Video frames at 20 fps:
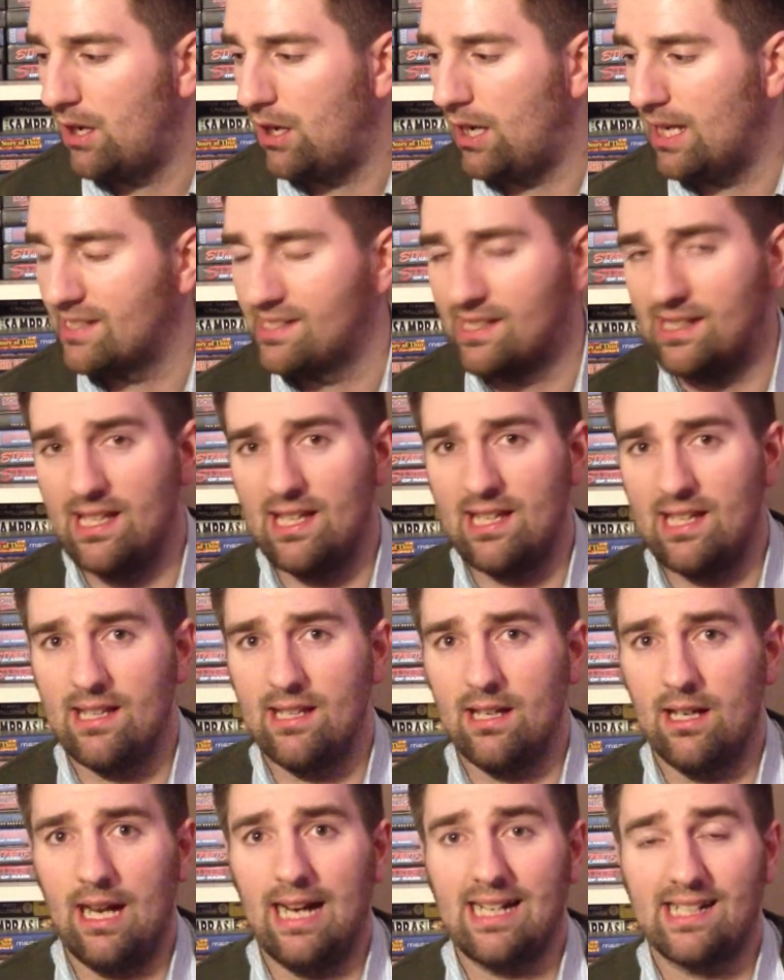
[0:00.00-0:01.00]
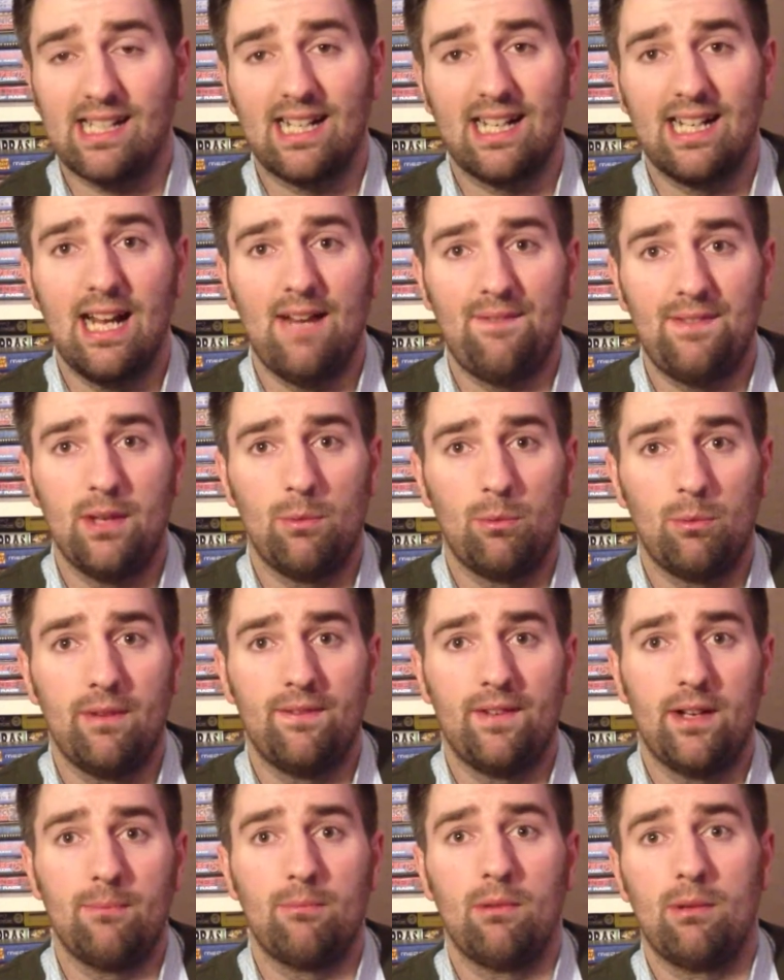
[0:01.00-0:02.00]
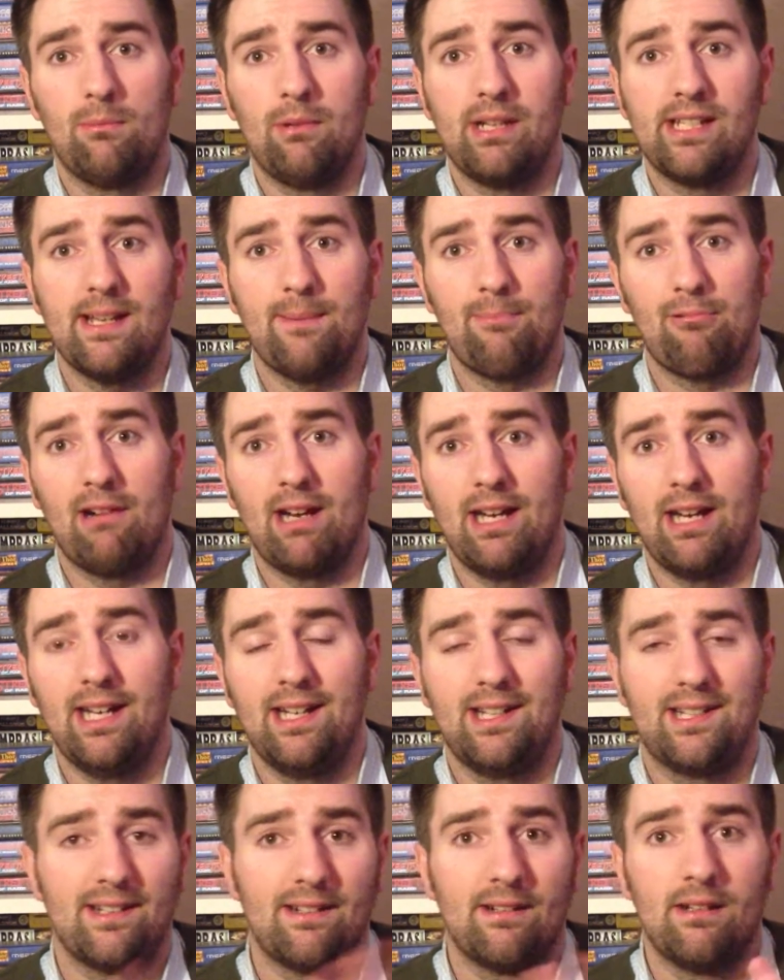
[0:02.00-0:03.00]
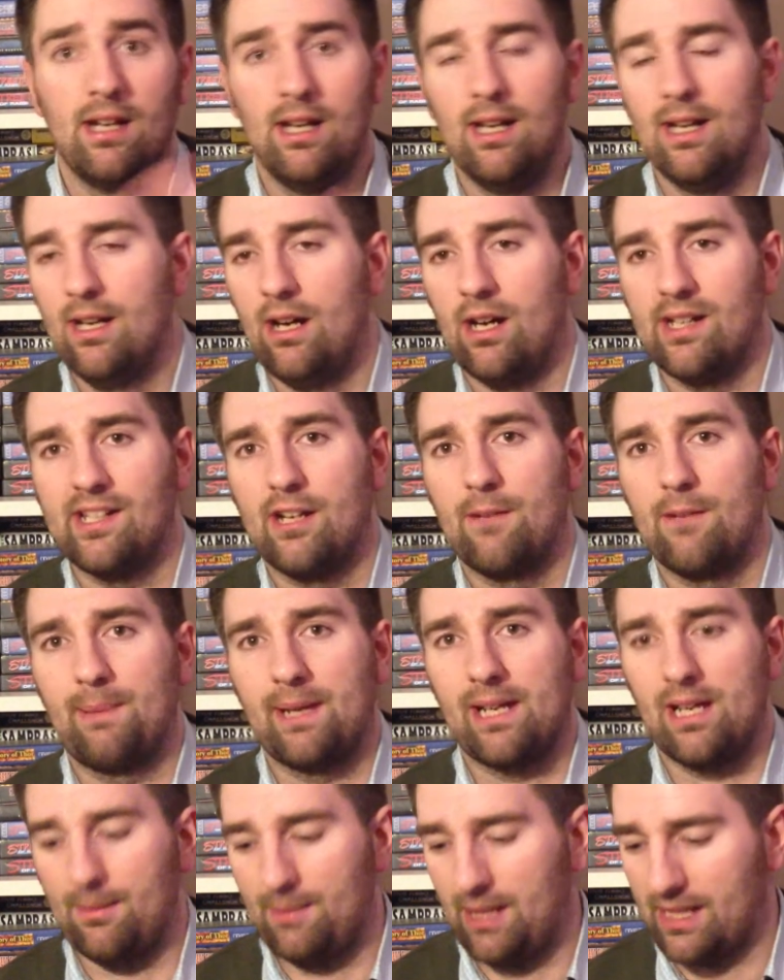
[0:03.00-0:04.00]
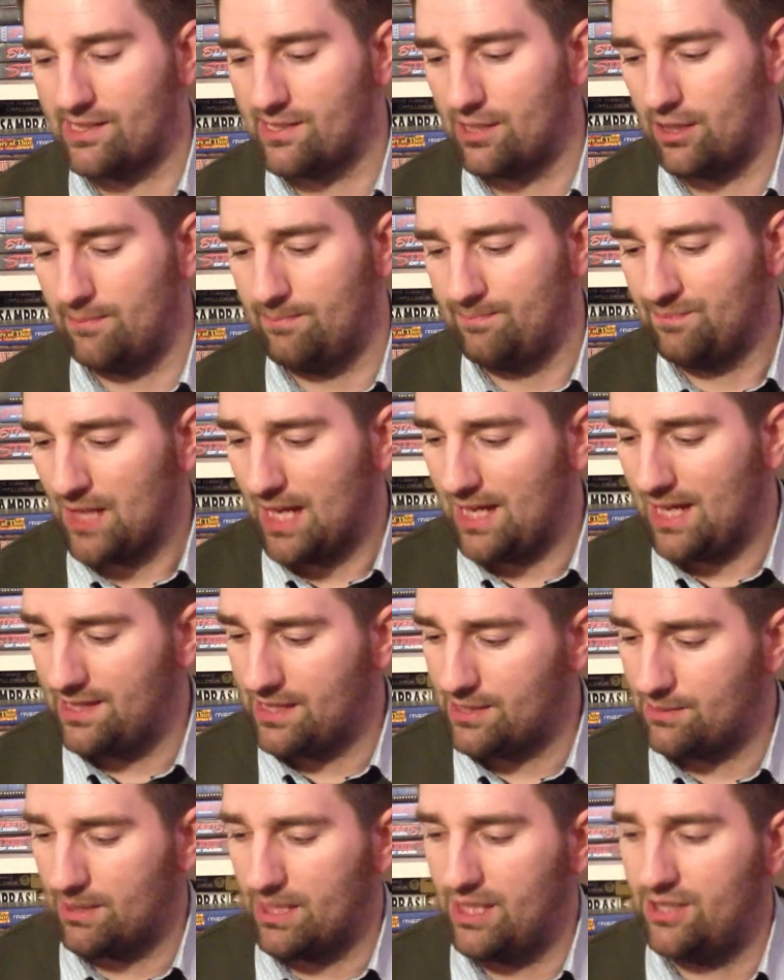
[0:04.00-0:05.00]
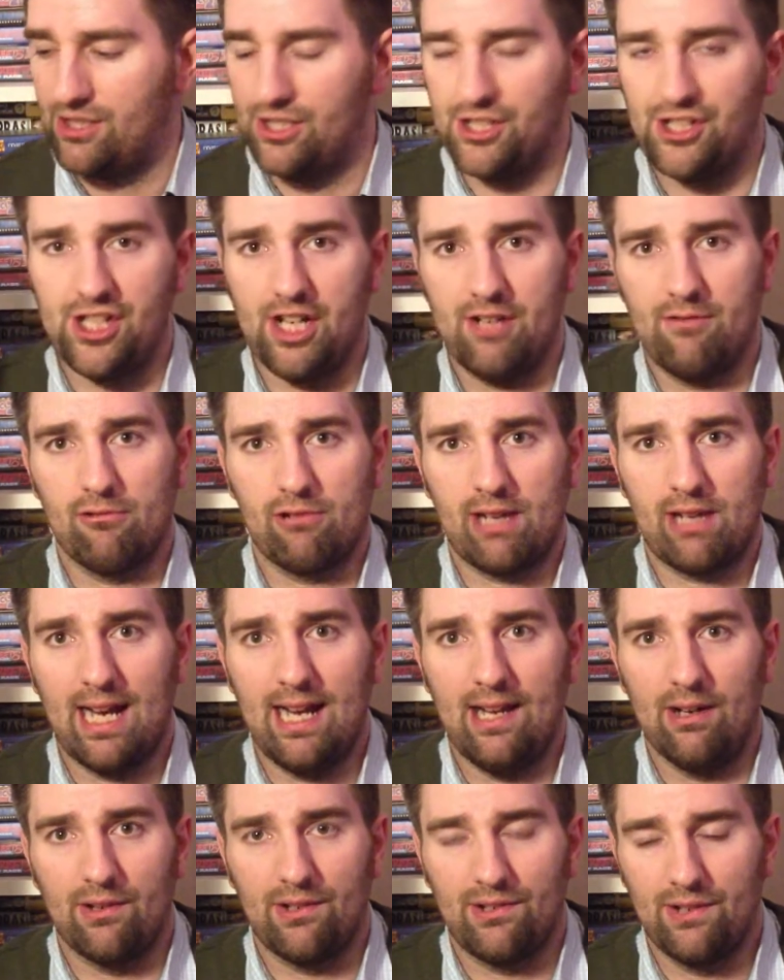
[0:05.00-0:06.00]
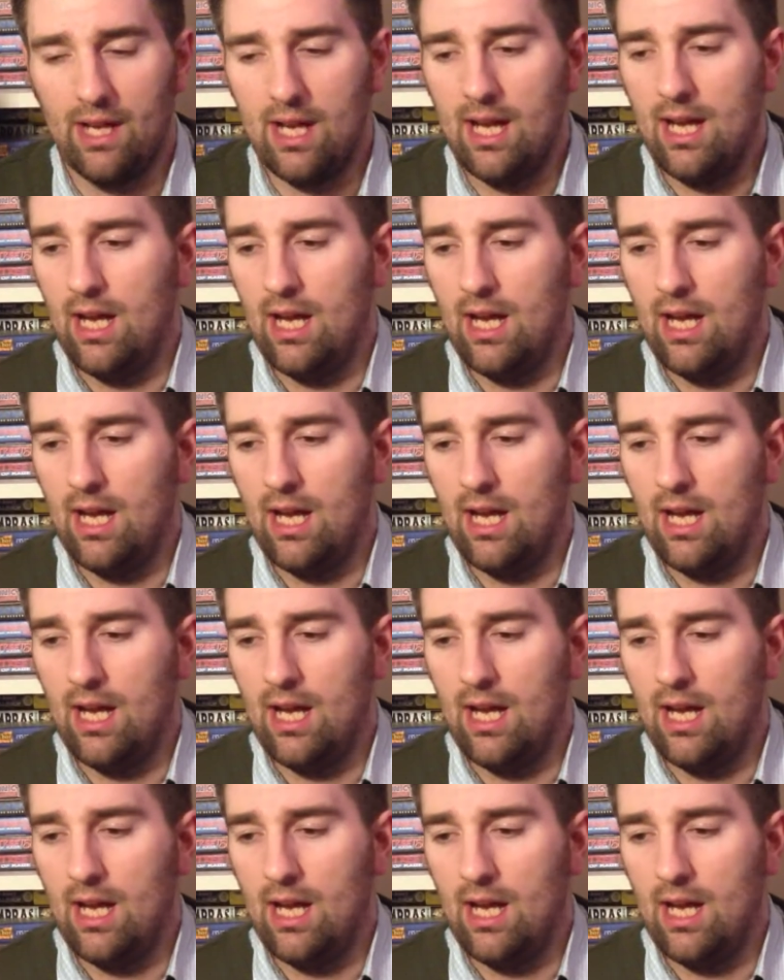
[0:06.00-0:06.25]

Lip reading: I actually left it with him when we separated, and I said I'll pick it up next time. And this one is General Chaos.